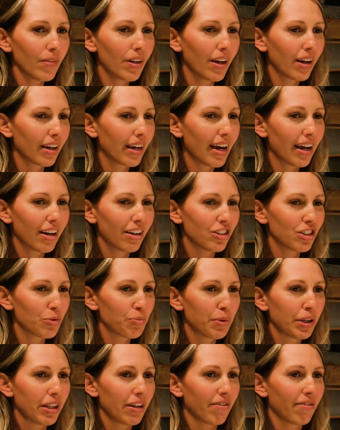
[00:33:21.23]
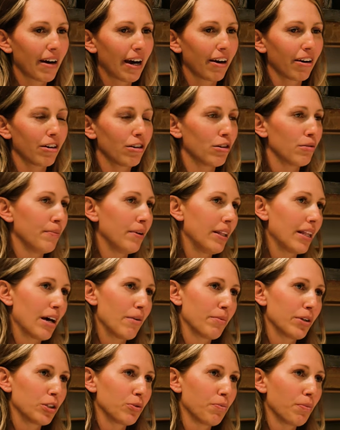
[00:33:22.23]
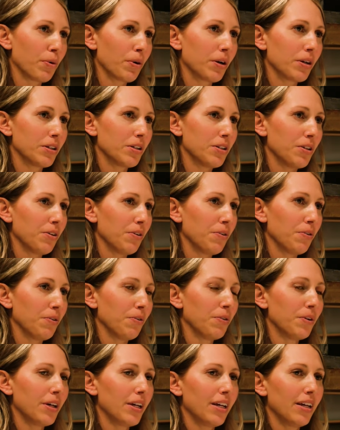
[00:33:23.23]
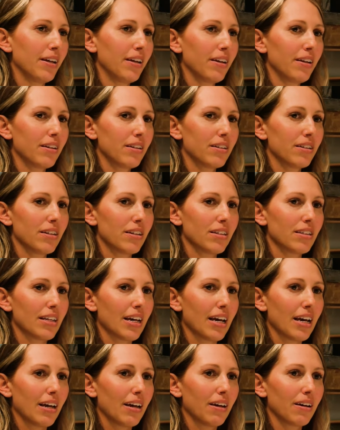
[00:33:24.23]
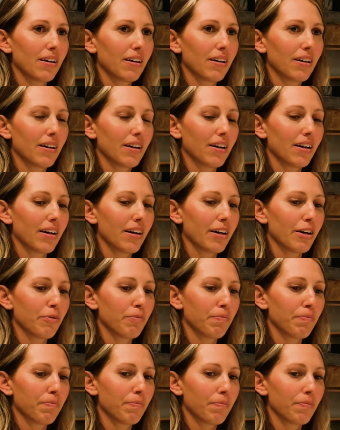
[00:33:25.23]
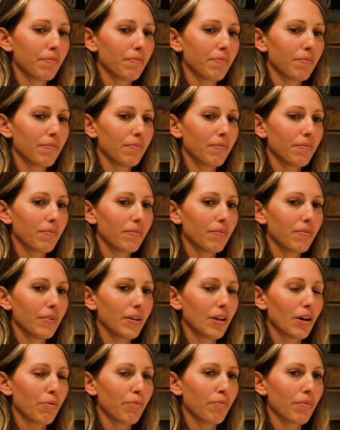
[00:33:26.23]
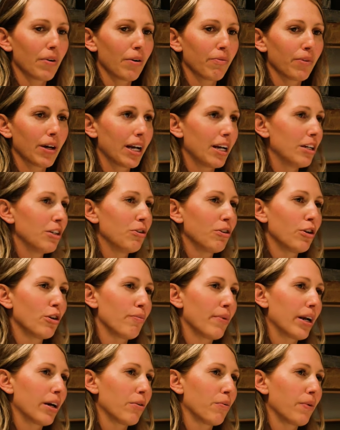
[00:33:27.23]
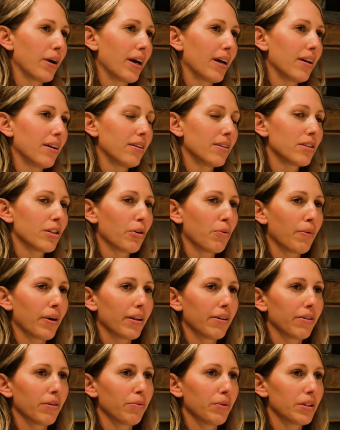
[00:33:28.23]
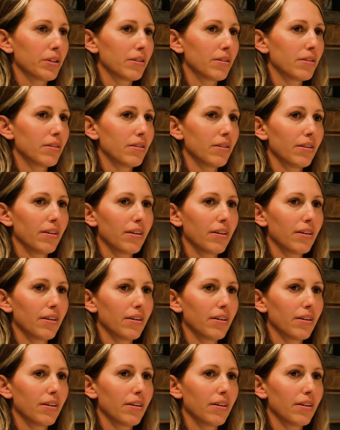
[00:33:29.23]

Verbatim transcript: again, it just put the fire under me that much more to, to say, um, you know, I'm going to do it no matter what. And so whether it was